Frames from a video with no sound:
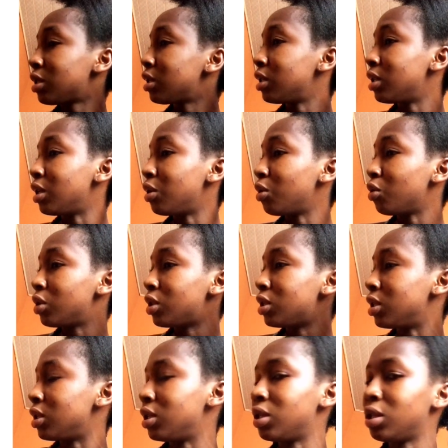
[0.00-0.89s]
Because that
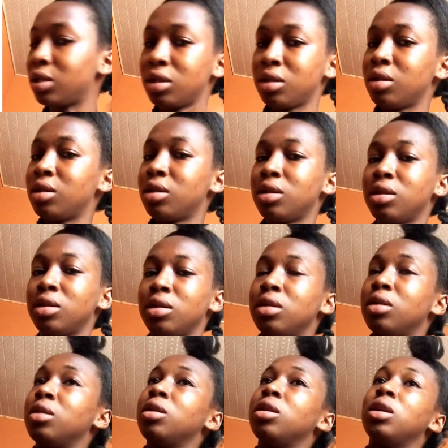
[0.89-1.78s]
one is, I think that one
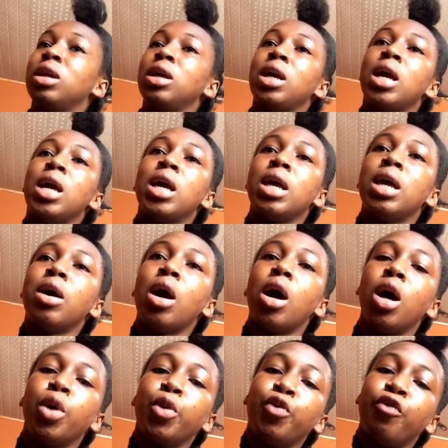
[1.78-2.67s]
is even quite
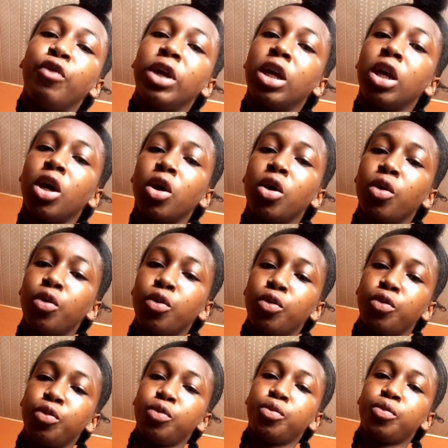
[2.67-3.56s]
simpler than
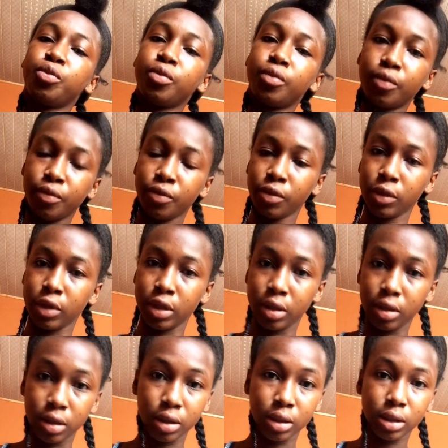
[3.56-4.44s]
making the bridge. You
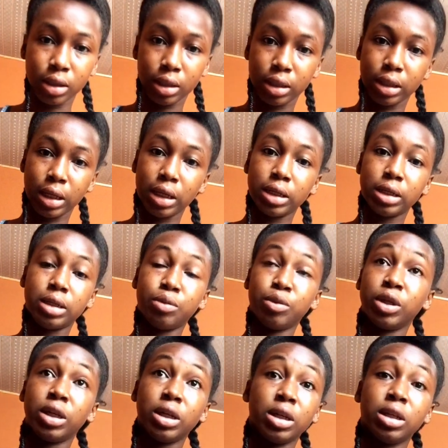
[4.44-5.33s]
just keep wrapping
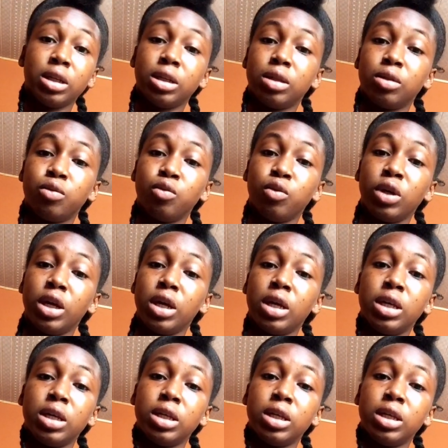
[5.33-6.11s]
and wrapping and wrapping.